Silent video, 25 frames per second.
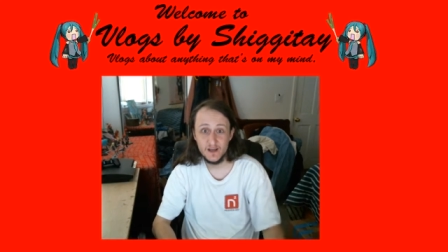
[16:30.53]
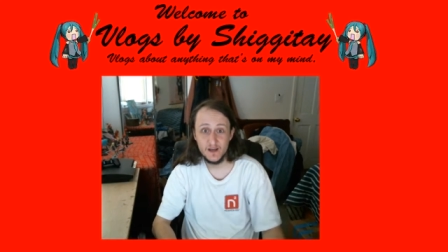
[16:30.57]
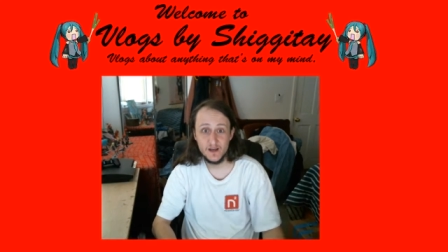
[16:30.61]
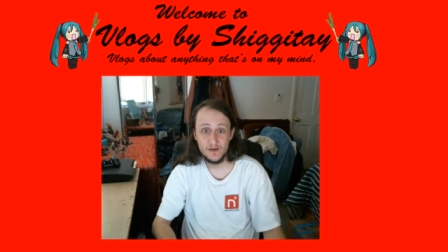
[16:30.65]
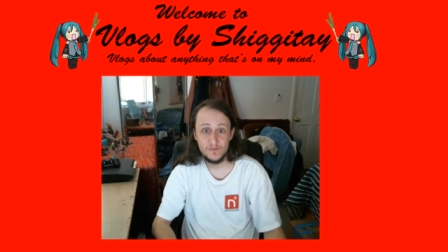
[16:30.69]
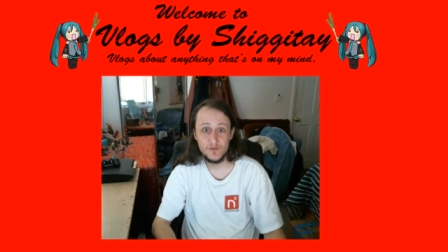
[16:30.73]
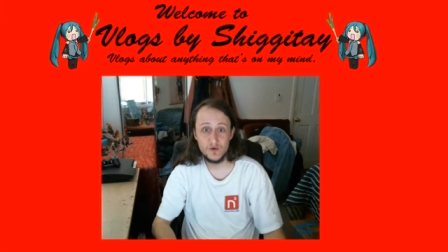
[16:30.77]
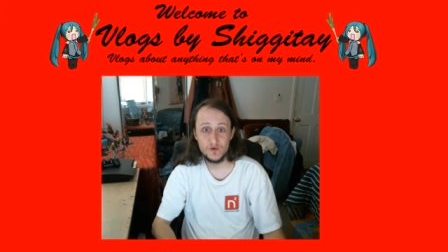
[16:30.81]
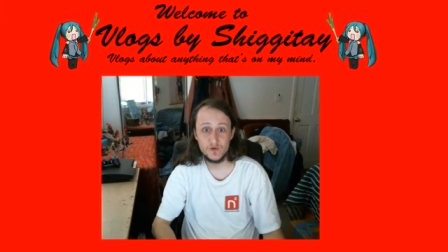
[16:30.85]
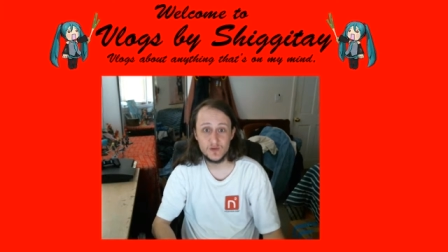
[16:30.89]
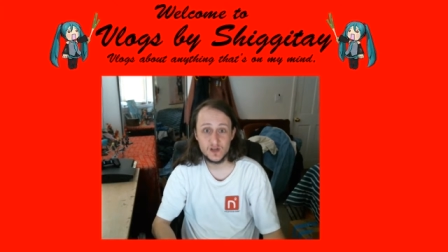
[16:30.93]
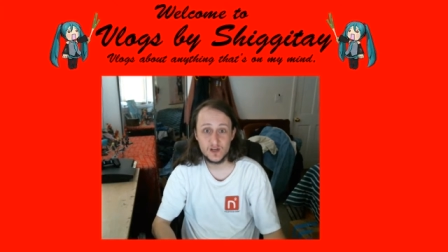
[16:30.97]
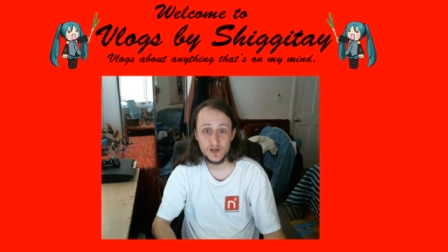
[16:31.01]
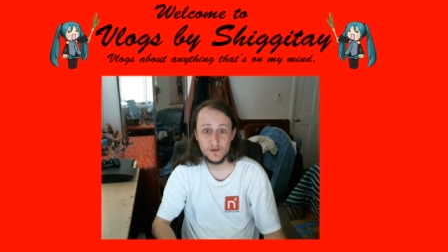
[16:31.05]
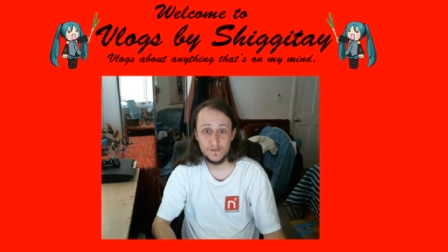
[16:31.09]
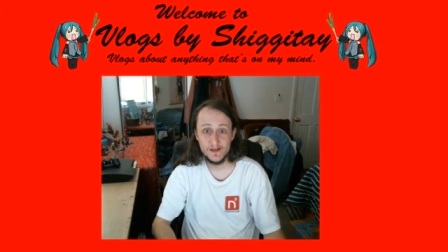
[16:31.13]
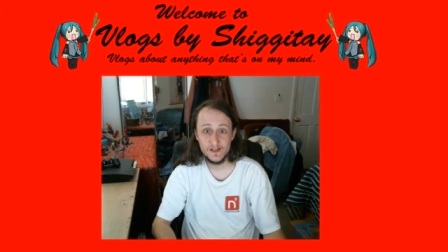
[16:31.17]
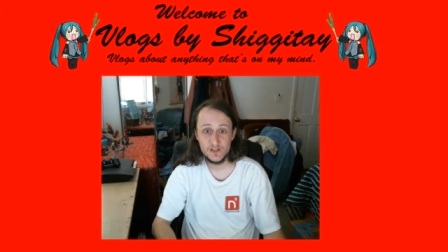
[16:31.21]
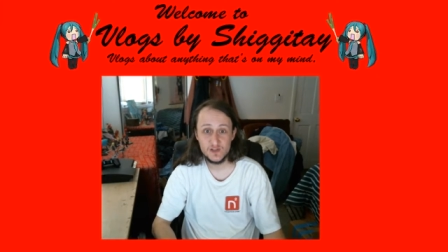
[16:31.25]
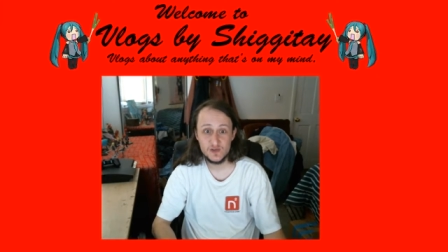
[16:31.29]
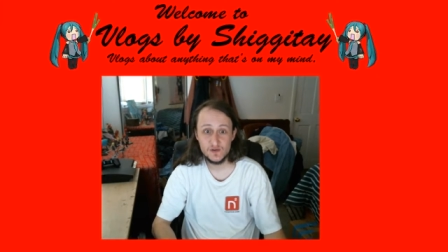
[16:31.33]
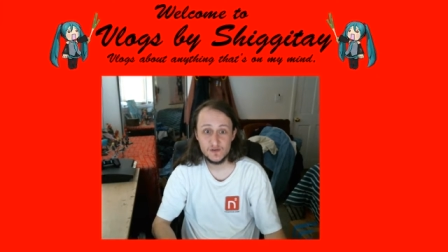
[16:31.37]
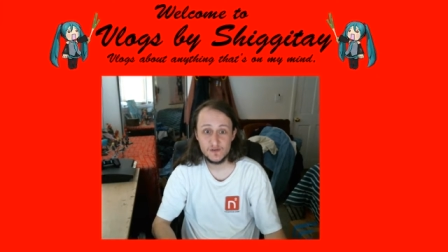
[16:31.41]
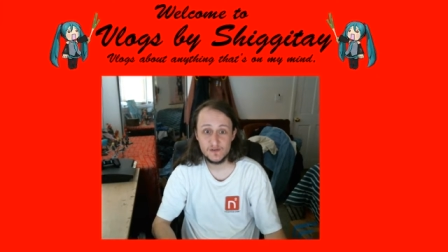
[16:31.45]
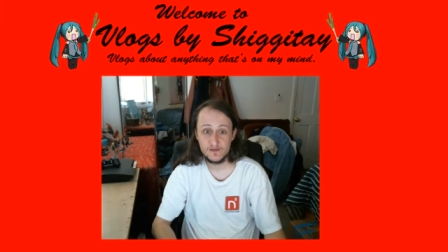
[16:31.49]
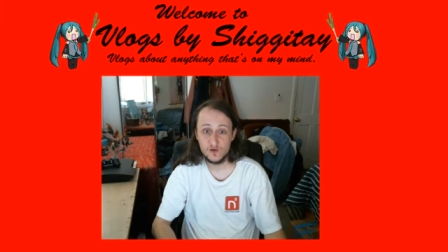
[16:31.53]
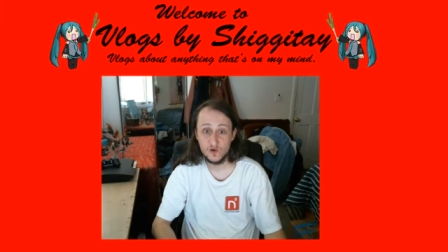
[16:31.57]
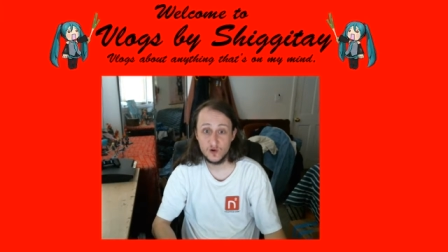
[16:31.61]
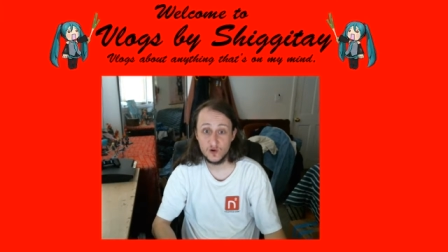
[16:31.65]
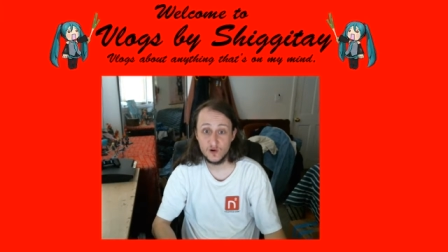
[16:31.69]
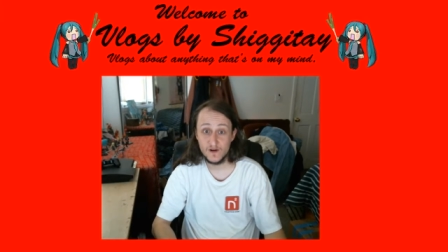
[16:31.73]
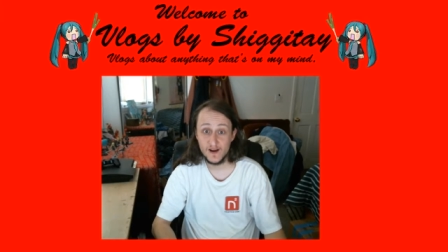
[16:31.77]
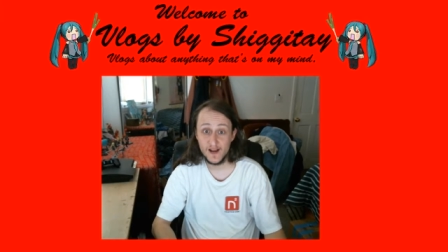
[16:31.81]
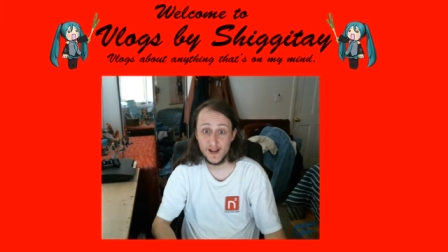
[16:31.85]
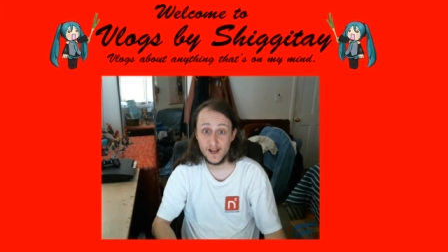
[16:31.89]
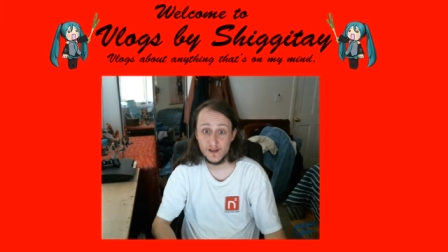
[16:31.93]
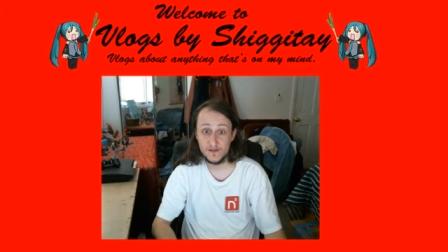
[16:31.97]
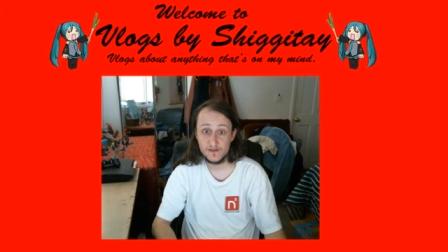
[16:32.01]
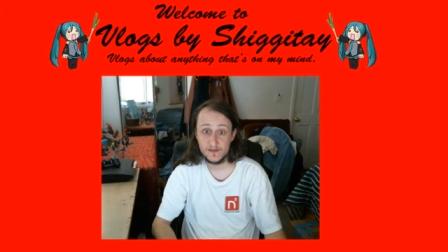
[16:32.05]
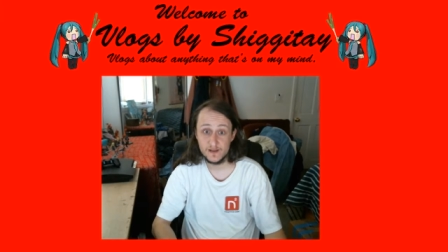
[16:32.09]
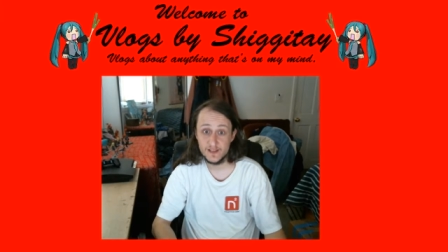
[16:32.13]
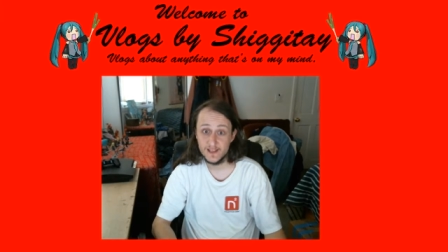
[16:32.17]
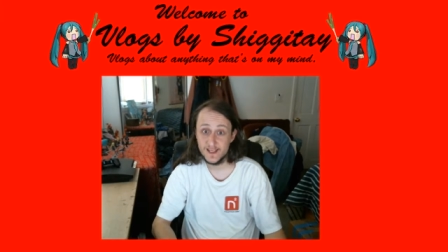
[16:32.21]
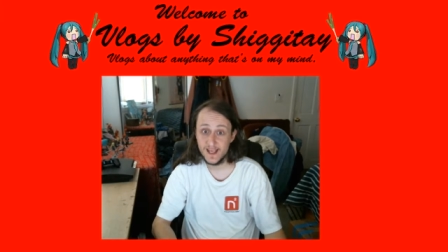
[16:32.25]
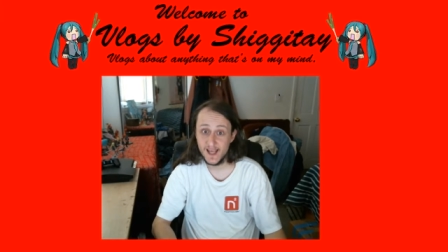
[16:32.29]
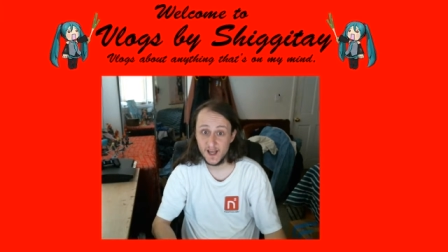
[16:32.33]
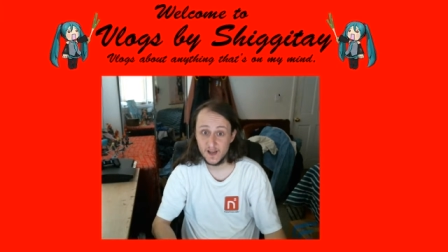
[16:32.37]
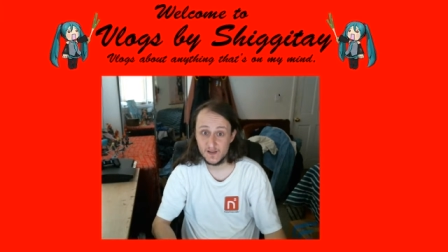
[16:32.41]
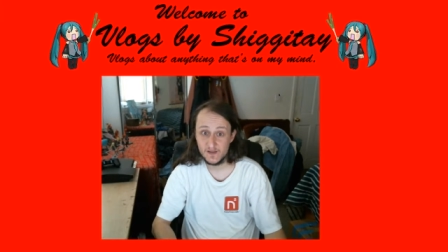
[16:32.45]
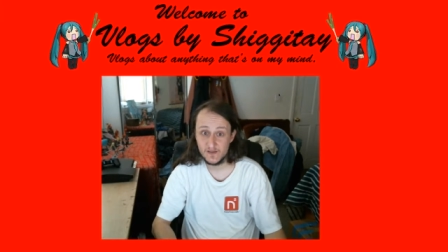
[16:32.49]
But when you come into a store as a
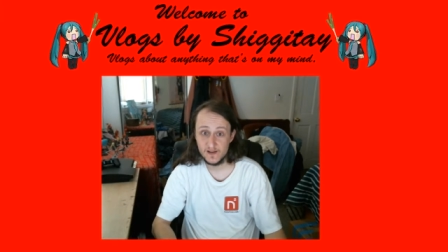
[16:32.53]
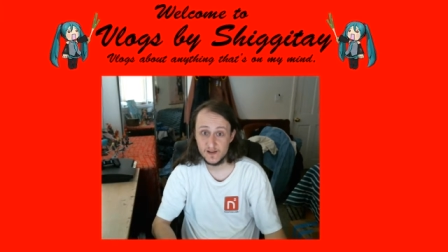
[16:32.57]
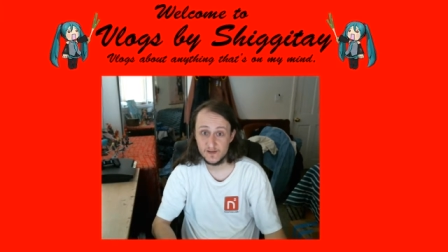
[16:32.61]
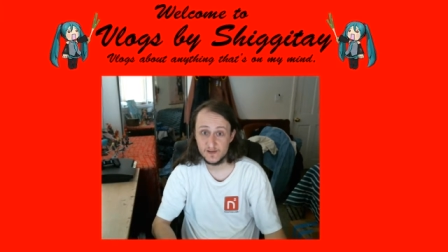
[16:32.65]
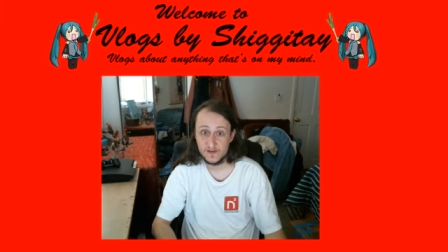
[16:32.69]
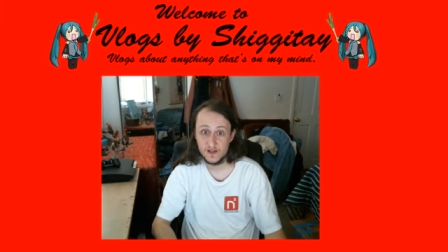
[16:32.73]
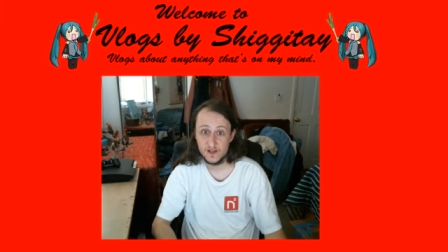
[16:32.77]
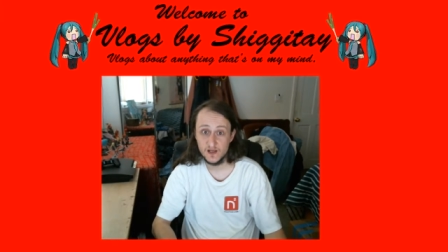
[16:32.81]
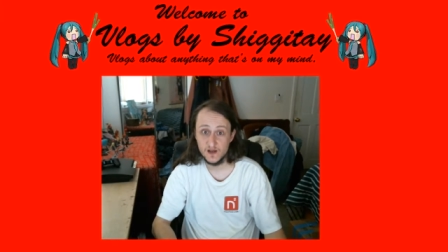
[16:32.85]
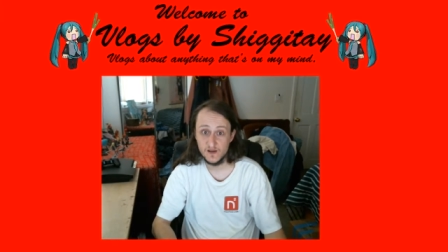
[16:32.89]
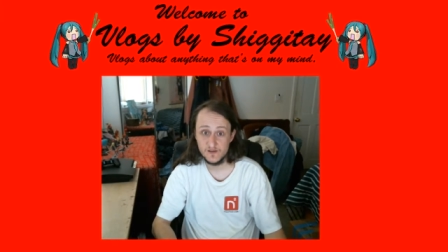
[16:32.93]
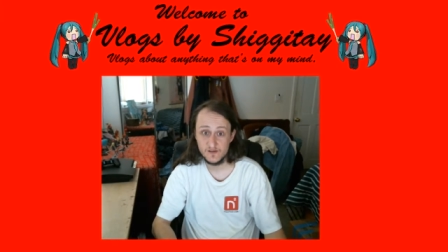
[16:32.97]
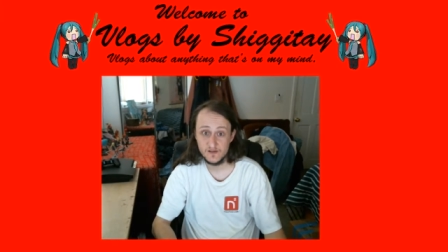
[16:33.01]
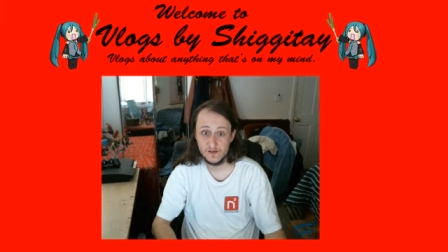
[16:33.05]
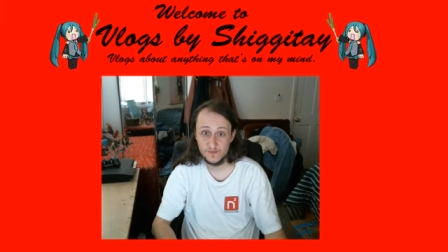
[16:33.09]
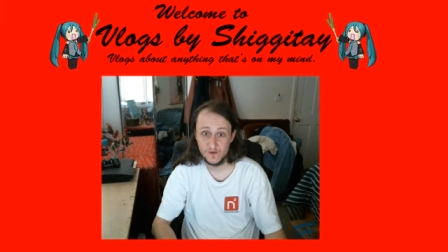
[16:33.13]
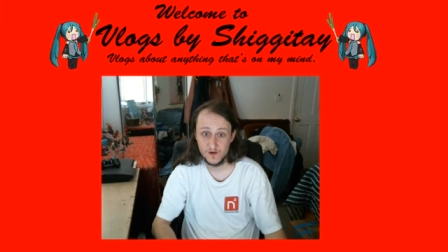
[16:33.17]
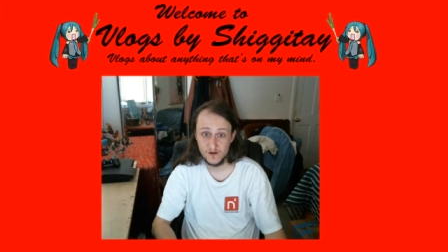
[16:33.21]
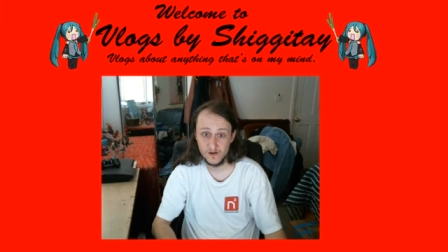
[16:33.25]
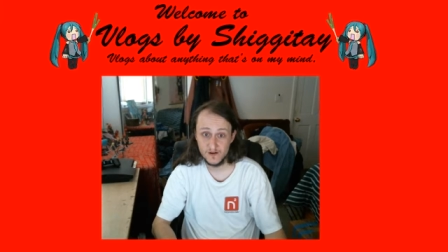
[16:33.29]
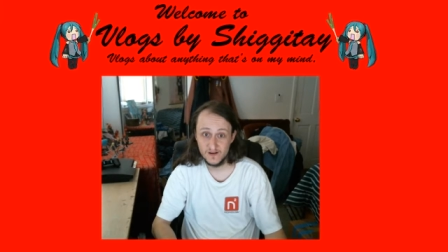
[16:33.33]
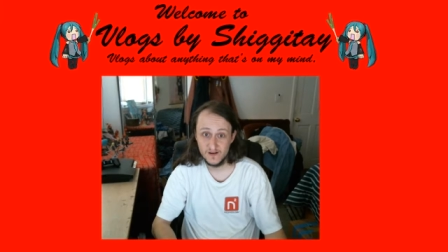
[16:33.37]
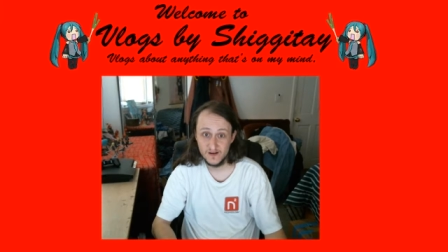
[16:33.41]
guest, as a customer,